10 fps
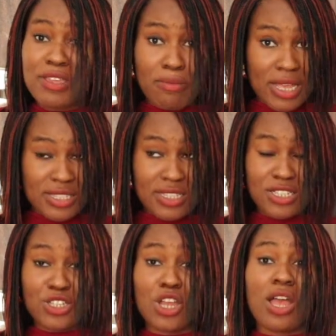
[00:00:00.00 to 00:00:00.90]
me a
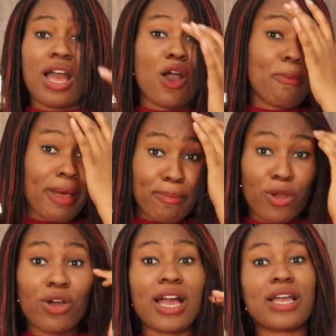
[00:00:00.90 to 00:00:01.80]
message on my
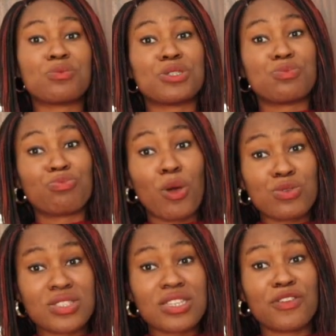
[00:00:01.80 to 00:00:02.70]
blog. I will be
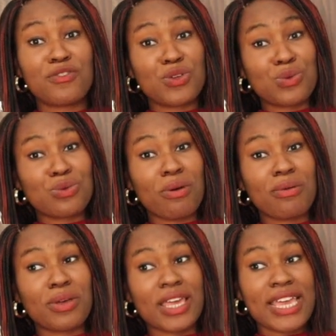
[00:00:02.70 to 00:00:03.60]
posting a few
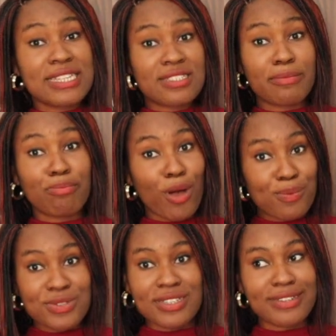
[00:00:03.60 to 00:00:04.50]
hints and
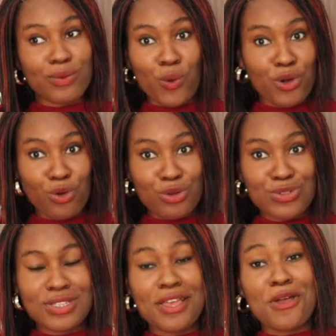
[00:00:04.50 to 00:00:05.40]
bobs and
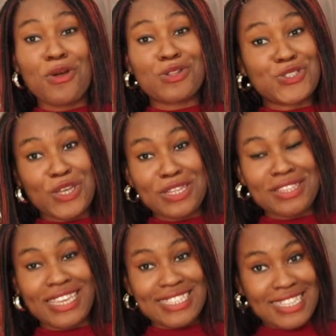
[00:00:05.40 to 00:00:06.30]
whatnot concerning
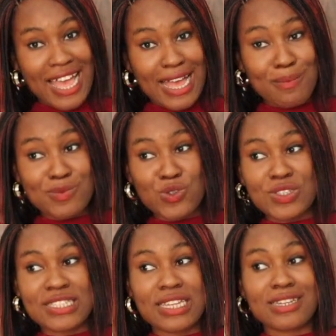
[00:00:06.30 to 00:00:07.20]
the exams,
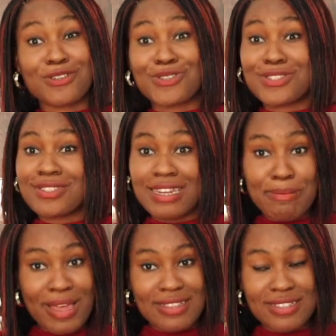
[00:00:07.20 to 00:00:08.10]
concerning your
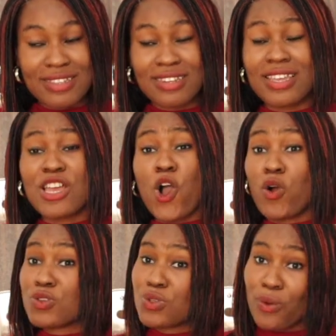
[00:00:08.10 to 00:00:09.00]
study method,
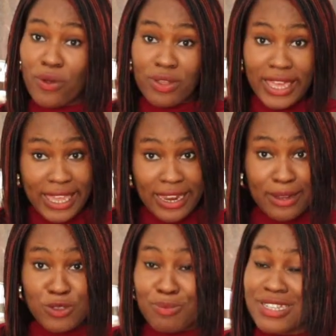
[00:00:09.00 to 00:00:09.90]
also
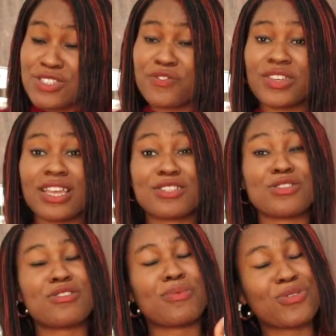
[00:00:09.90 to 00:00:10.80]
here. So please don't forget
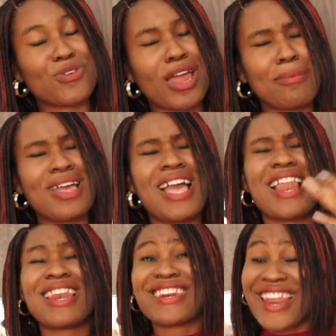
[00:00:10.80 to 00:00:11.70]
to subscribe,
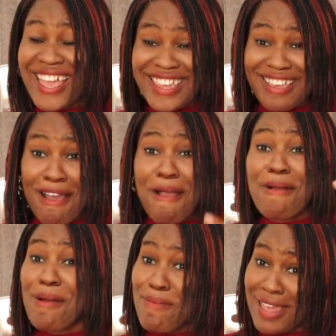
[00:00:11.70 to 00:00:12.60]
like,
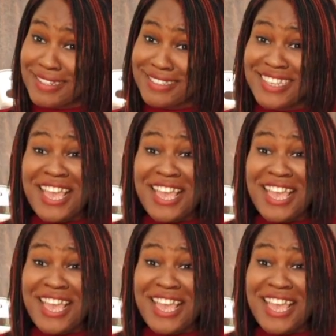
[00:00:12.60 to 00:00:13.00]
comment,